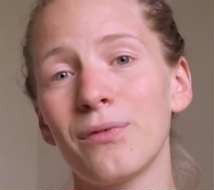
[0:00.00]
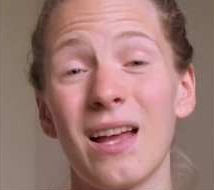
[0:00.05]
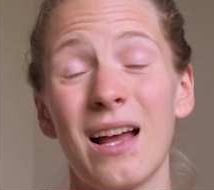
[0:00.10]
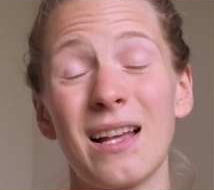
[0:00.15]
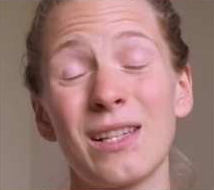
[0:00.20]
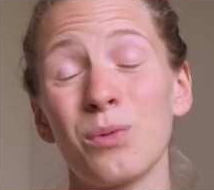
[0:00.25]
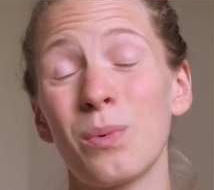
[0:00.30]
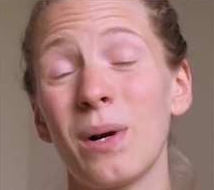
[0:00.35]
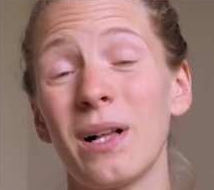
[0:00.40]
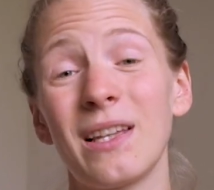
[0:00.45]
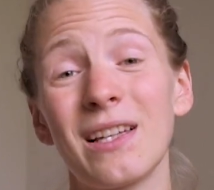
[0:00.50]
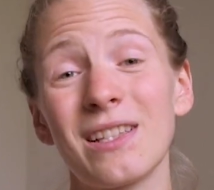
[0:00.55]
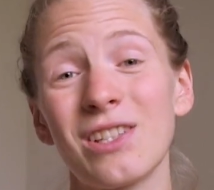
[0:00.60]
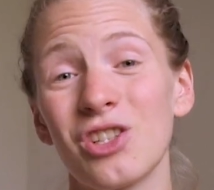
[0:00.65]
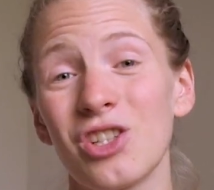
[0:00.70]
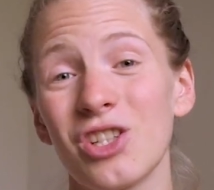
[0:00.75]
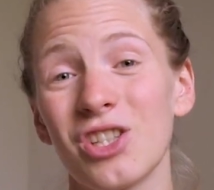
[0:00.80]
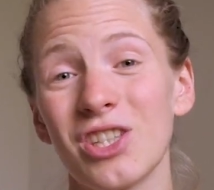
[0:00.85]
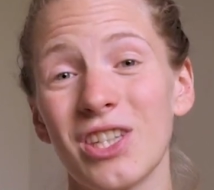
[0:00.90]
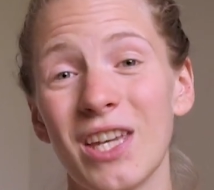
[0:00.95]
as well as
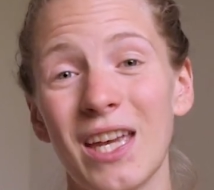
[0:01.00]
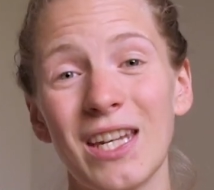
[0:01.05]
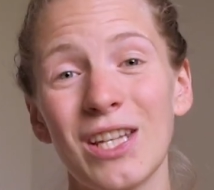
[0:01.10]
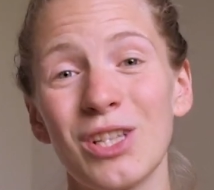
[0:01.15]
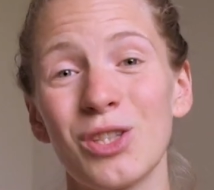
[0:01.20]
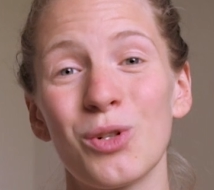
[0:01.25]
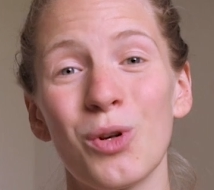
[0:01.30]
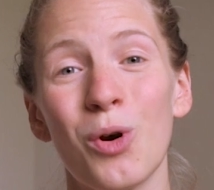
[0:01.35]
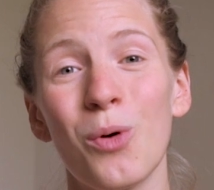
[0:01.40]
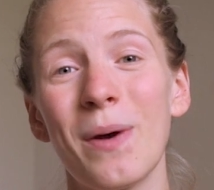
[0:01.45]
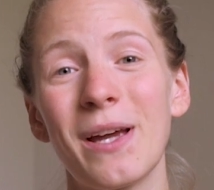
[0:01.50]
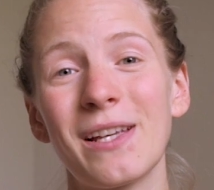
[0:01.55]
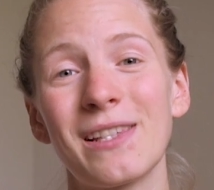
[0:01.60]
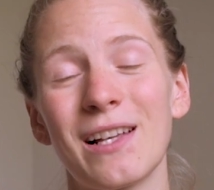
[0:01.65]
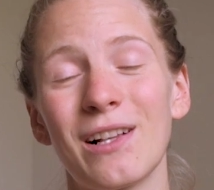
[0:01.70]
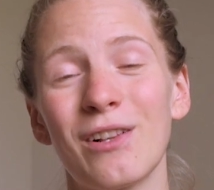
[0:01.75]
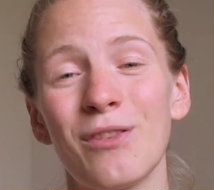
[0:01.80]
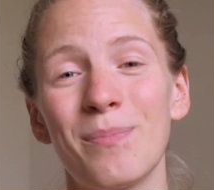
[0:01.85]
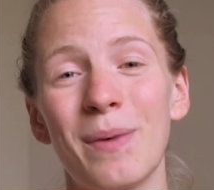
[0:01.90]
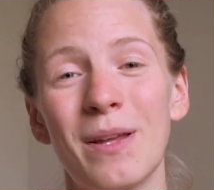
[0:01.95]
just getting to know
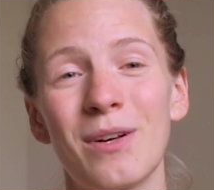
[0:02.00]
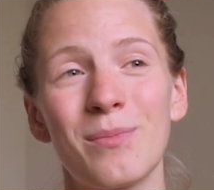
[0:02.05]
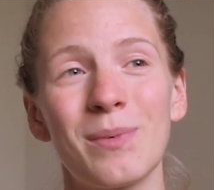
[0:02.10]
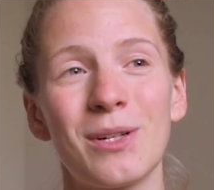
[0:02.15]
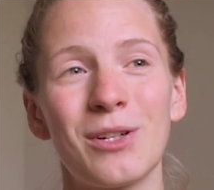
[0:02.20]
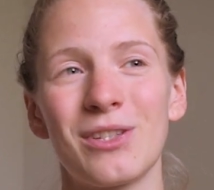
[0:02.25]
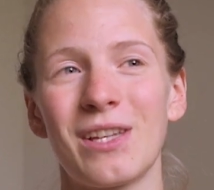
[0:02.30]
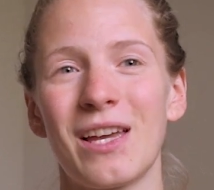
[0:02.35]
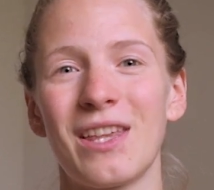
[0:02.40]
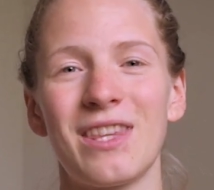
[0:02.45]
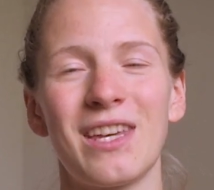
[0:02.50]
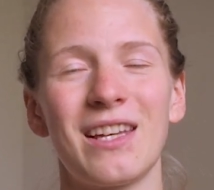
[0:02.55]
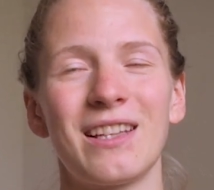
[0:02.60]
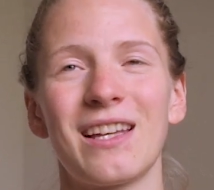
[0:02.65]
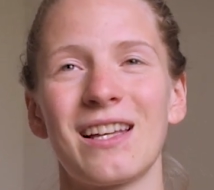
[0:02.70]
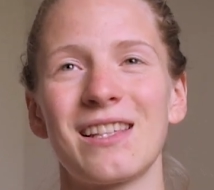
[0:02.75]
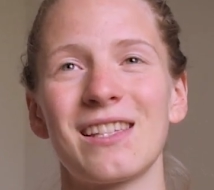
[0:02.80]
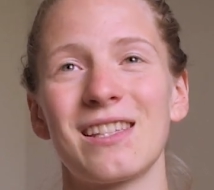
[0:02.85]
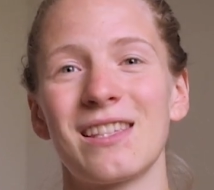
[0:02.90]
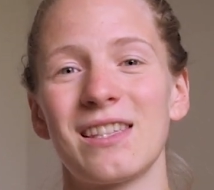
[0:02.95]
myself better, because I think
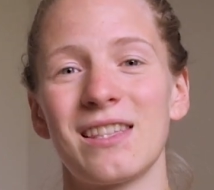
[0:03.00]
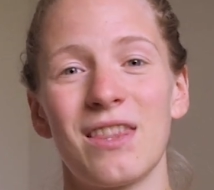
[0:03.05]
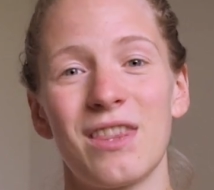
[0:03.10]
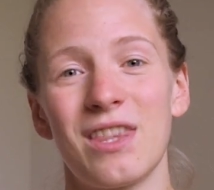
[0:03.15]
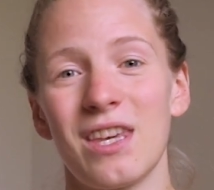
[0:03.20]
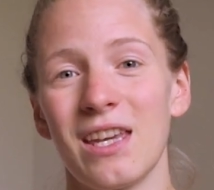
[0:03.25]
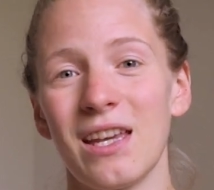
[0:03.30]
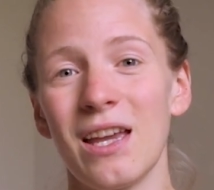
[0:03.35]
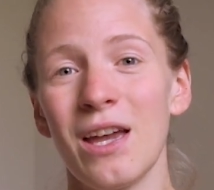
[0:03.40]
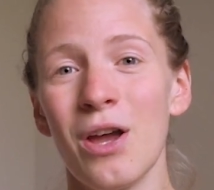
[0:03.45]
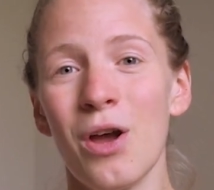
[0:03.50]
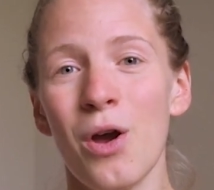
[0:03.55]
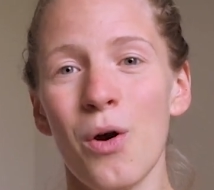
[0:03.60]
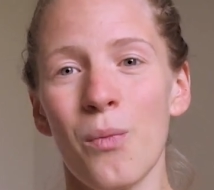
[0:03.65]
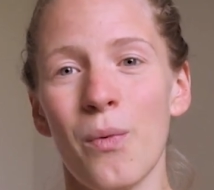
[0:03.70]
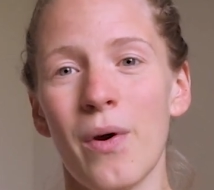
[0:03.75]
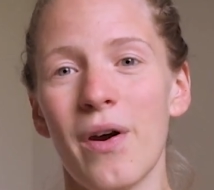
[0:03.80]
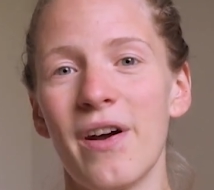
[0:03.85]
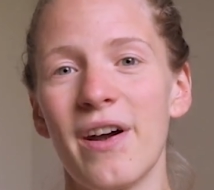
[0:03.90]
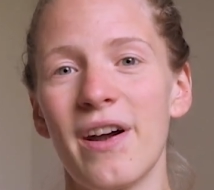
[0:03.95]
that's a thing
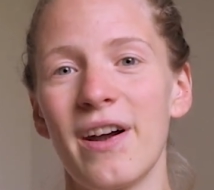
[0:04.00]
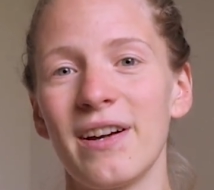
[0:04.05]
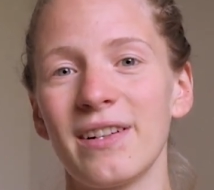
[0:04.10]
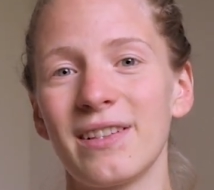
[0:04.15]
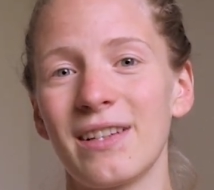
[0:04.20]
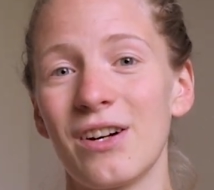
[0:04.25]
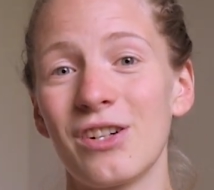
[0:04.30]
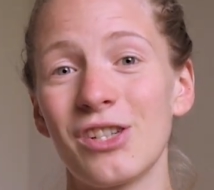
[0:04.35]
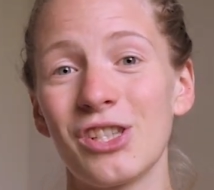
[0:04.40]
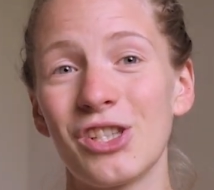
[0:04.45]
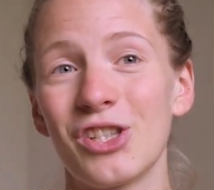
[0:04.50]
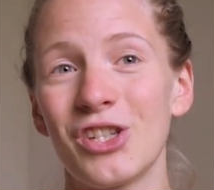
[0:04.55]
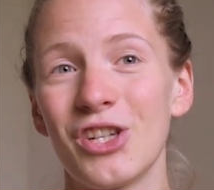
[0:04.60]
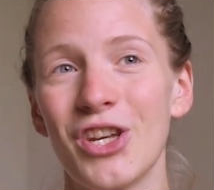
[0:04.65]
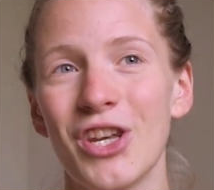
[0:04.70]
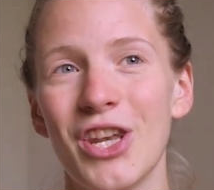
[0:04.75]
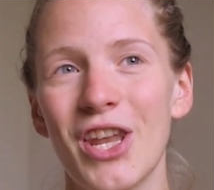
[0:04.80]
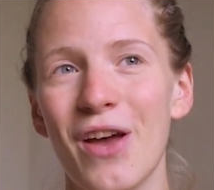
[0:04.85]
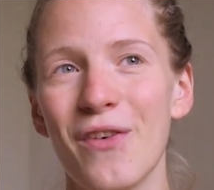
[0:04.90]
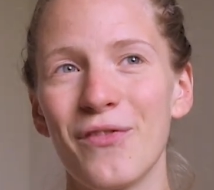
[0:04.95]
where there's
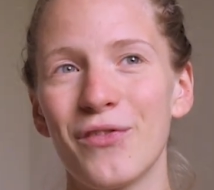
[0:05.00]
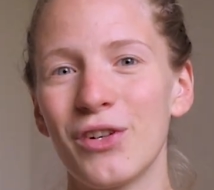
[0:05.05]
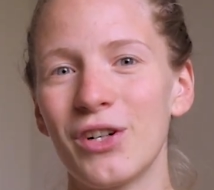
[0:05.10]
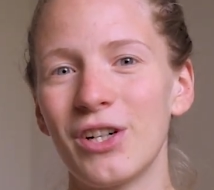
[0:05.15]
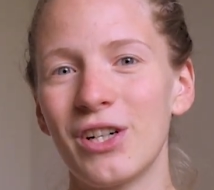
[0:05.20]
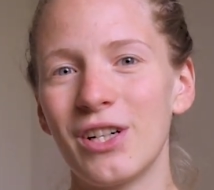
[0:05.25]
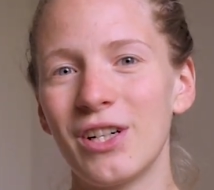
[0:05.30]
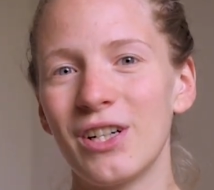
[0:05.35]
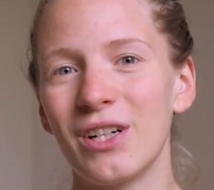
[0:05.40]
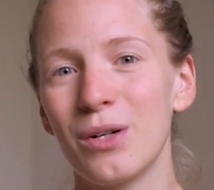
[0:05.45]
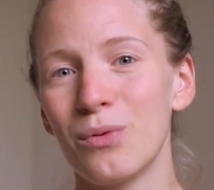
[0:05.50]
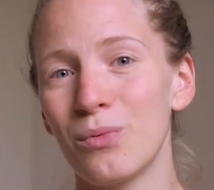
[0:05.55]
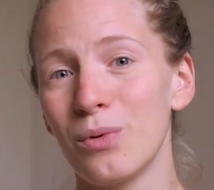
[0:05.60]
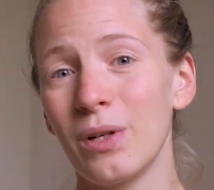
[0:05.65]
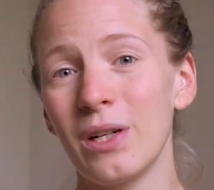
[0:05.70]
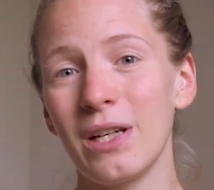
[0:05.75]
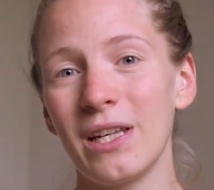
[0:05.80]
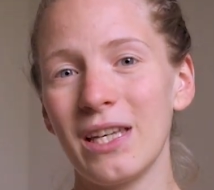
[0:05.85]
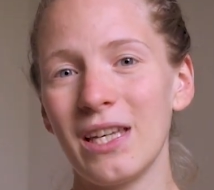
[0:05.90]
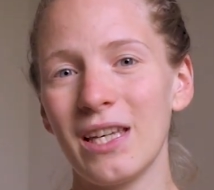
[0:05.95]
never
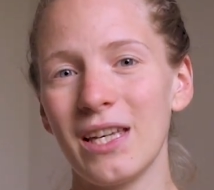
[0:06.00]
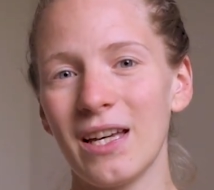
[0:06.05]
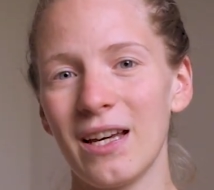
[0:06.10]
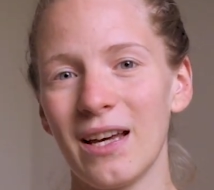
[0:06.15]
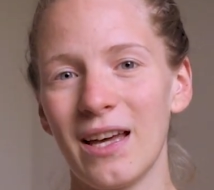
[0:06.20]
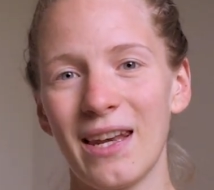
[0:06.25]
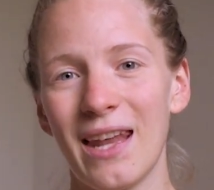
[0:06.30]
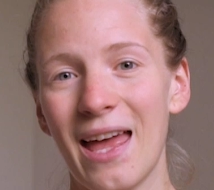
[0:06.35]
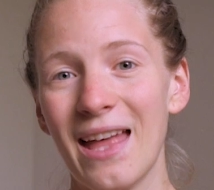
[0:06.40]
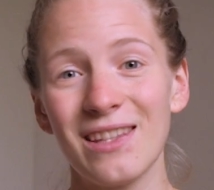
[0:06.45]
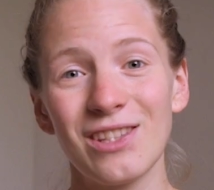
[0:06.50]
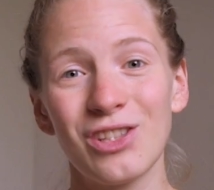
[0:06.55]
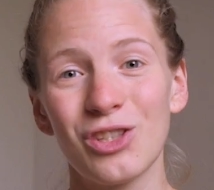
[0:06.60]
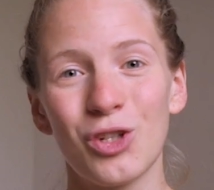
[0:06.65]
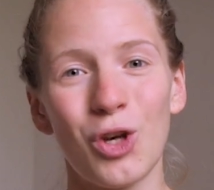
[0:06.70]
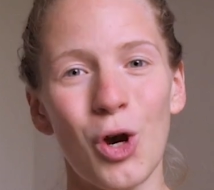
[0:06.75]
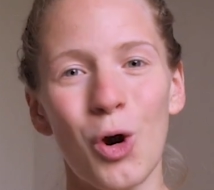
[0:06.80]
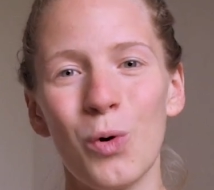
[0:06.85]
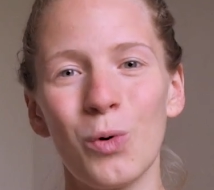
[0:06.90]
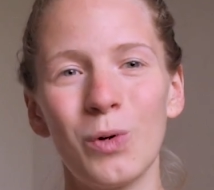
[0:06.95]
really an end
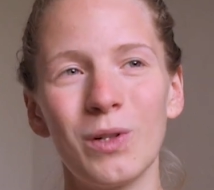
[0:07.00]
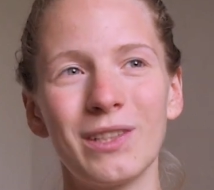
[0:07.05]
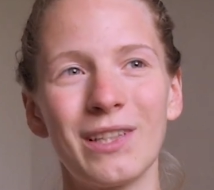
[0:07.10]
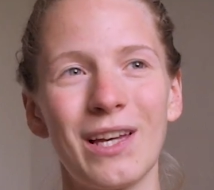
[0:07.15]
goal.